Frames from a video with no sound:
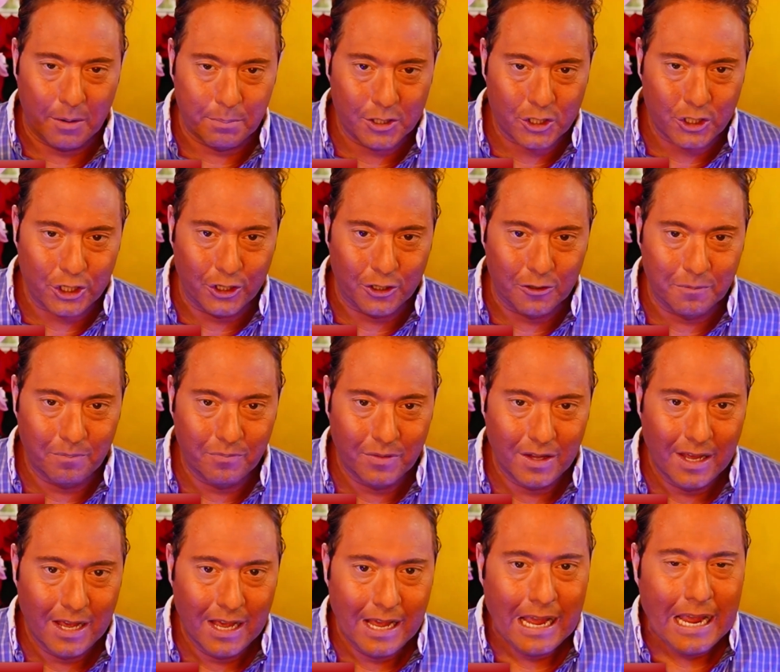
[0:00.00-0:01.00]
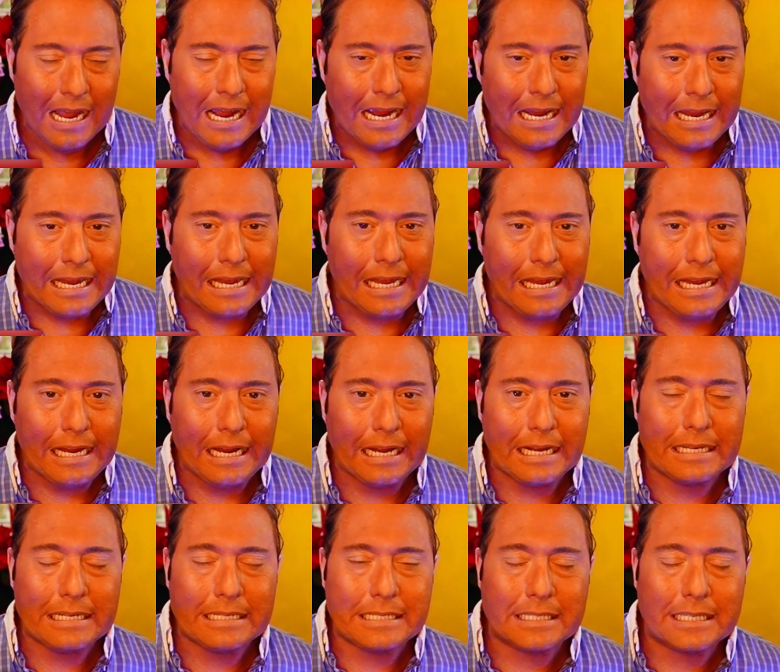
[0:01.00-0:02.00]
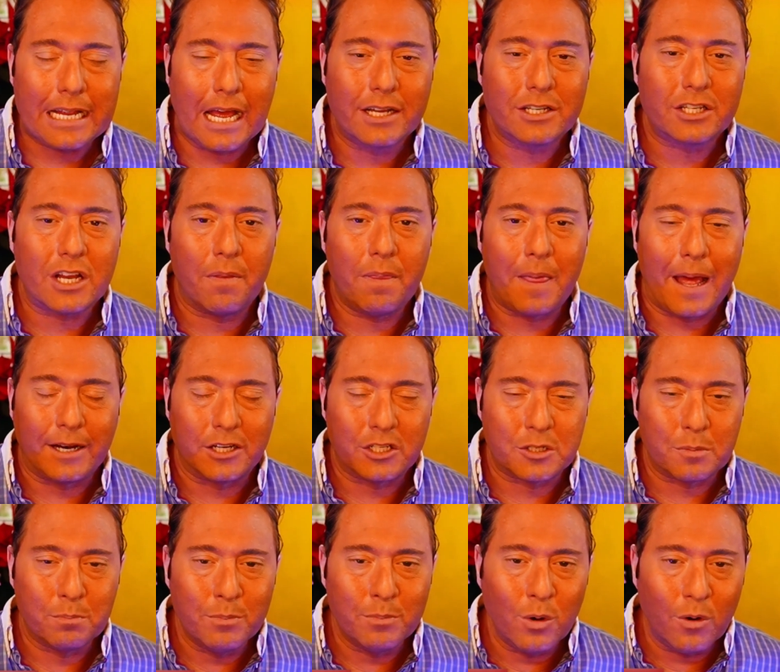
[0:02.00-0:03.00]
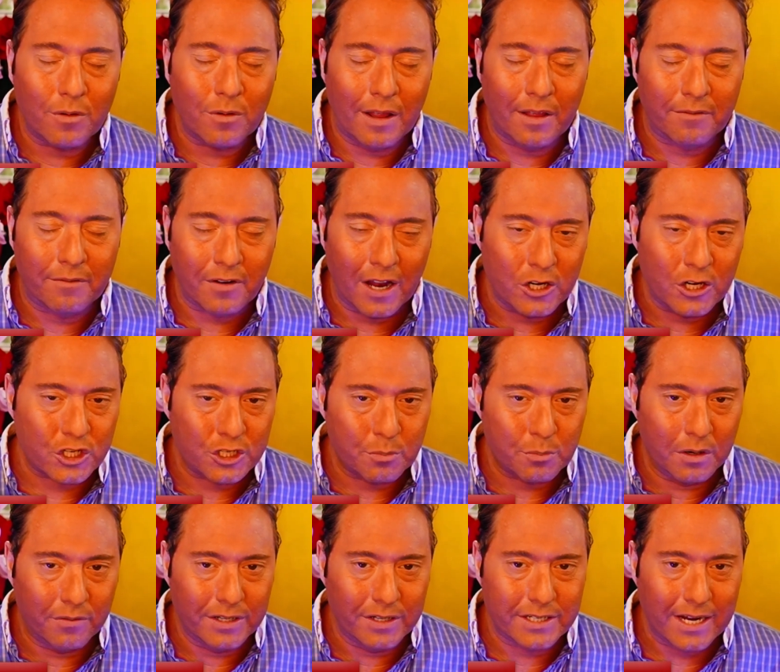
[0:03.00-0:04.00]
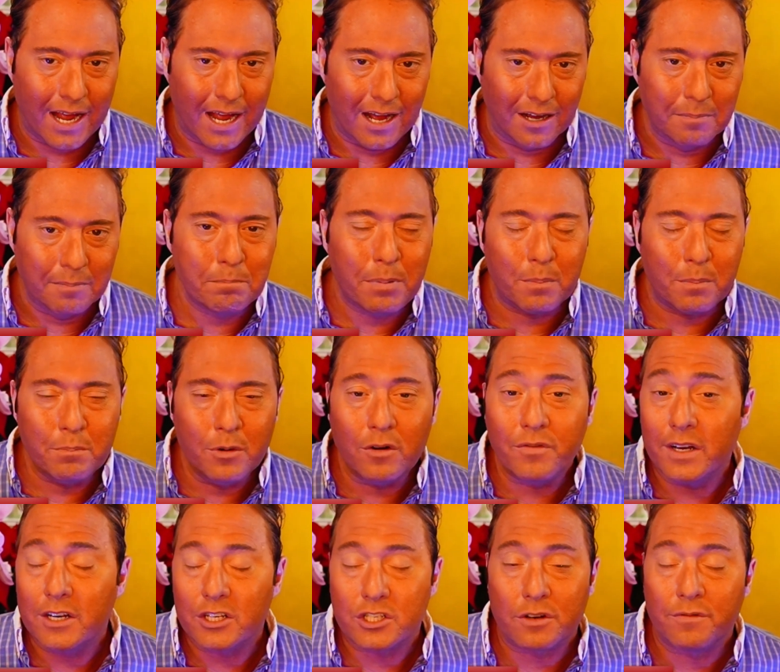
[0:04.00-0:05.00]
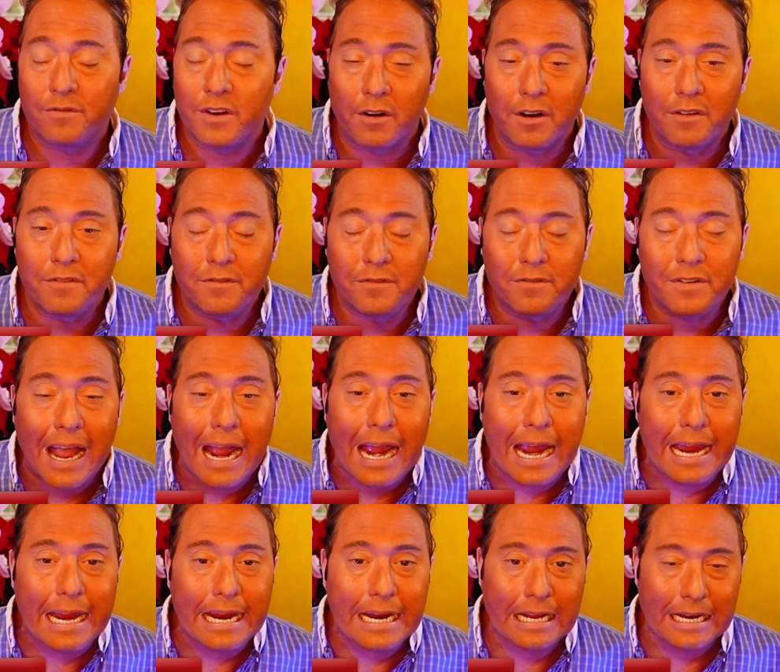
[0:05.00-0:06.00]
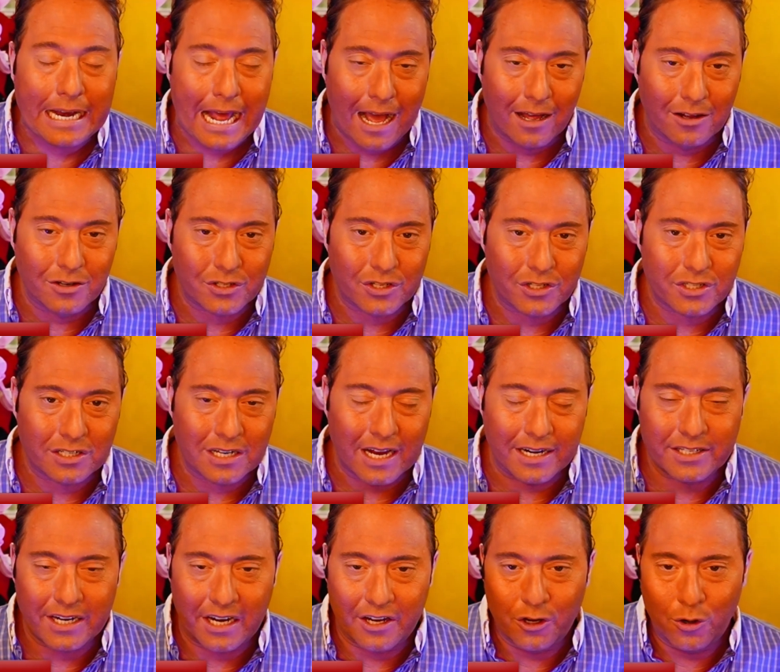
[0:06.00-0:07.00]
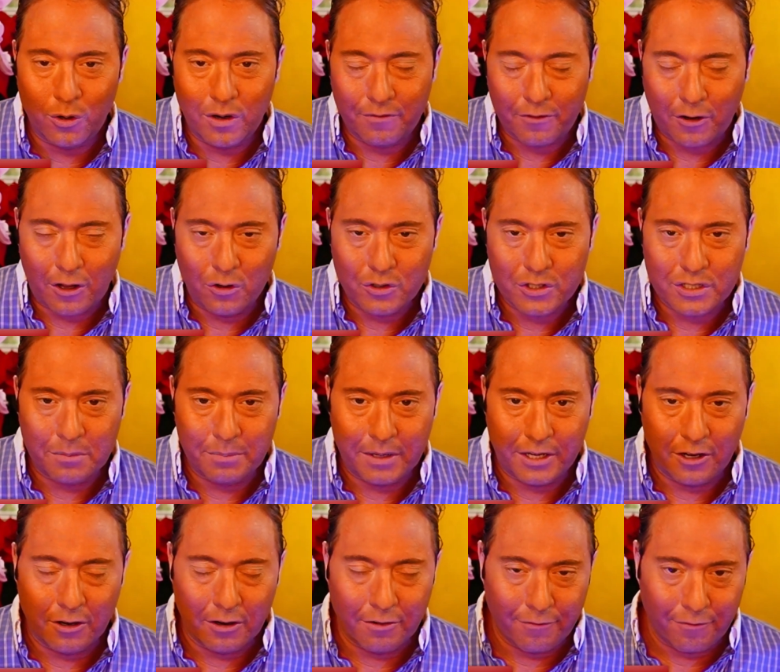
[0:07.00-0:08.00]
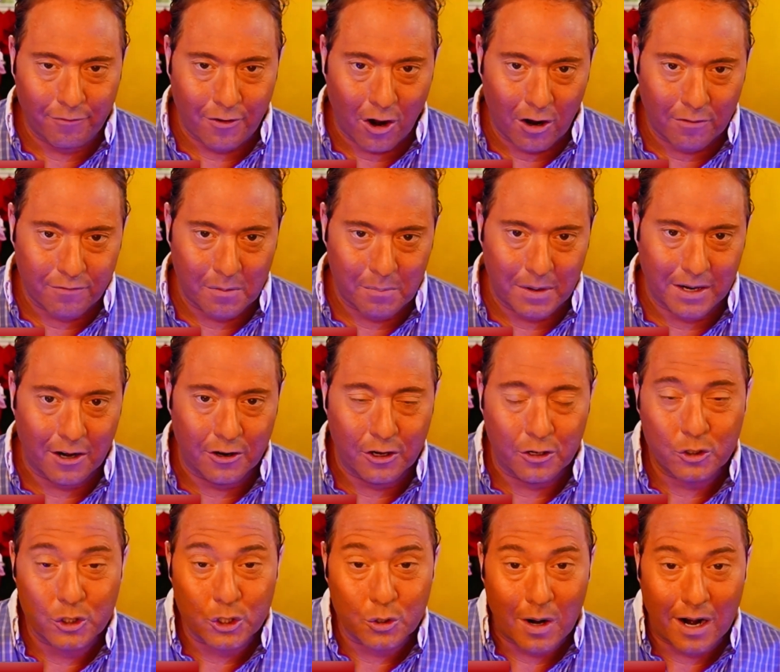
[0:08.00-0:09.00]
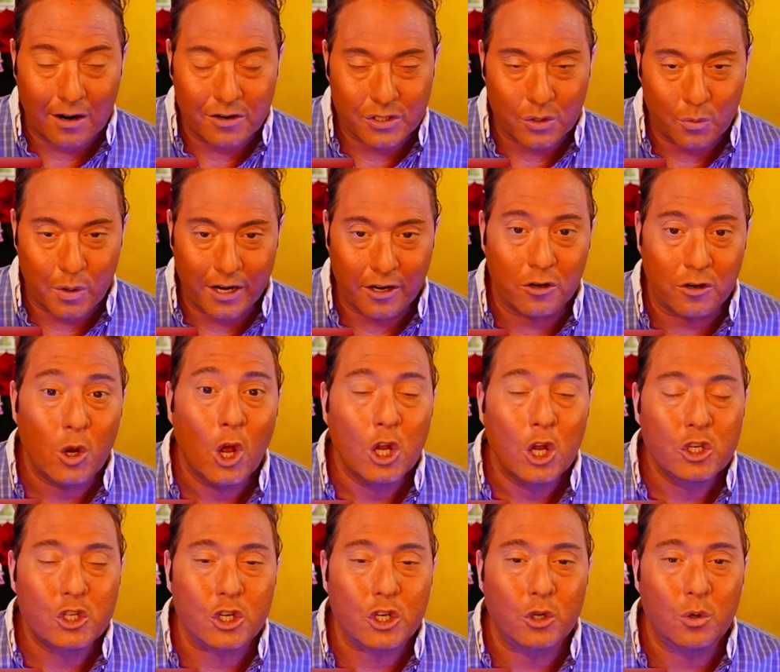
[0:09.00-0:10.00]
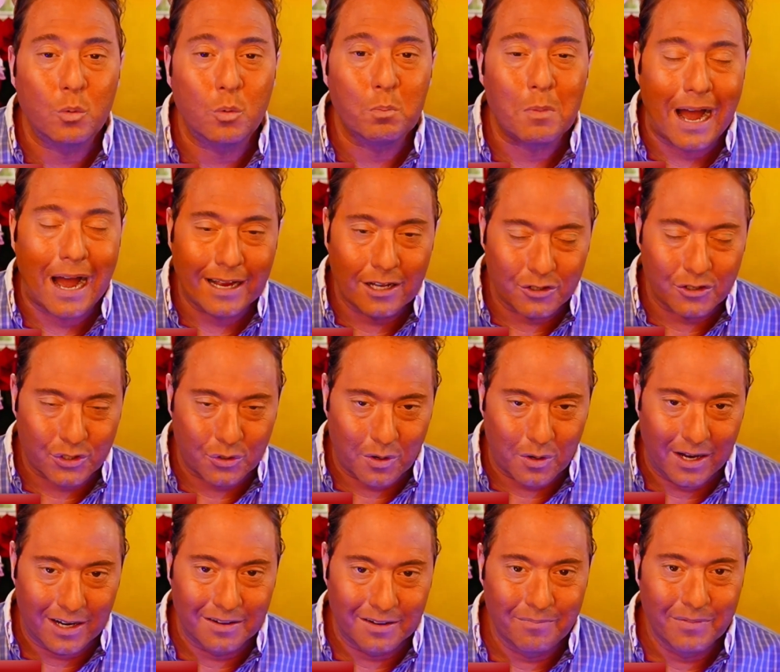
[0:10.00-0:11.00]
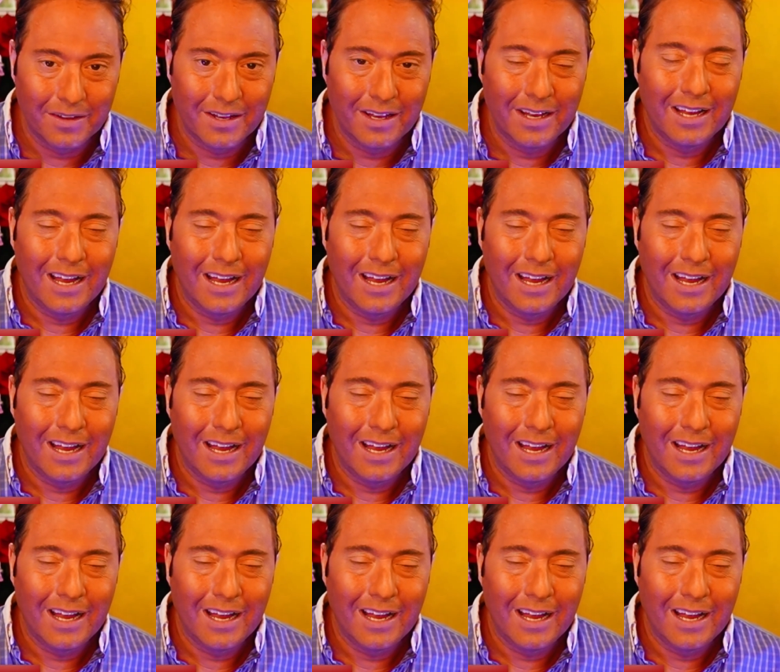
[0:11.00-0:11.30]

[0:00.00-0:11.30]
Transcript: Number two, he says that inflation's moving down, but moving is a very vague analysis. It's like saying you live close to me, you live far from me. Are you 2 hours away? You 2 miles away?